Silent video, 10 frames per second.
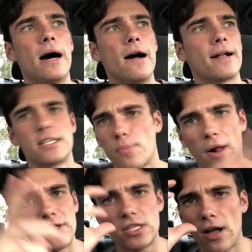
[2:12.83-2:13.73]
because the
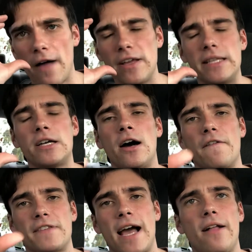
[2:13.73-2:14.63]
Browns still have a ton
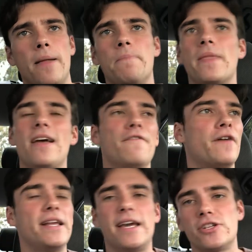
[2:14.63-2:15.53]
of talent.
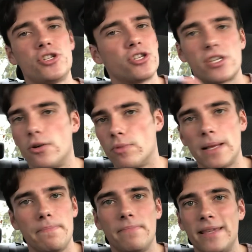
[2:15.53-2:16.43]
Freddie Kitchens just couldn't
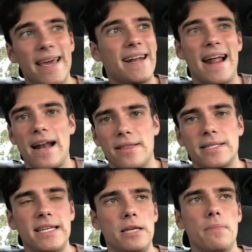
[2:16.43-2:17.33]
really get it out of the
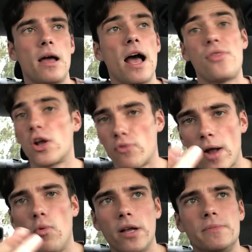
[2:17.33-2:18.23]
team. I thought
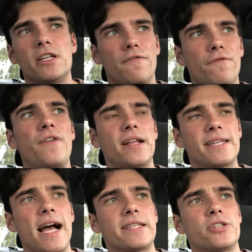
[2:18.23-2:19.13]
Greg Williams did a
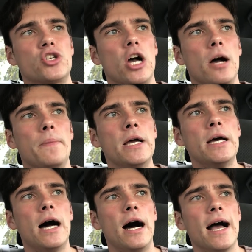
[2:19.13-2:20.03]
fantastic job
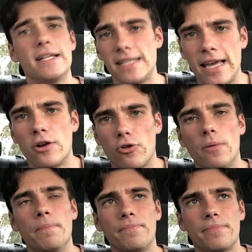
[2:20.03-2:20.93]
as the
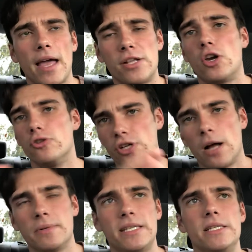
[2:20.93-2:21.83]
interim head coach a
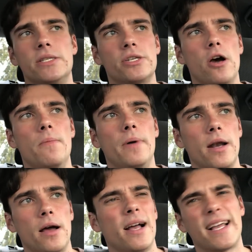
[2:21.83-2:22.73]
couple seasons ago,
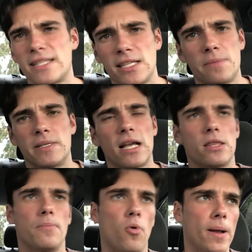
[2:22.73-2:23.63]
but I guess that's beside
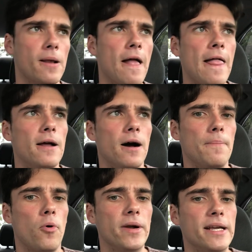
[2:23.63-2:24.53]
the point.
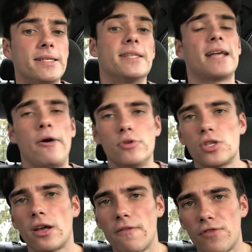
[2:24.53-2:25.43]
Point is, I
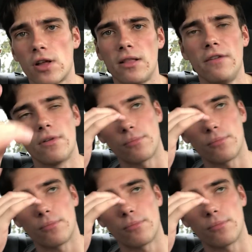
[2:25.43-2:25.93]
was looking for the Cleveland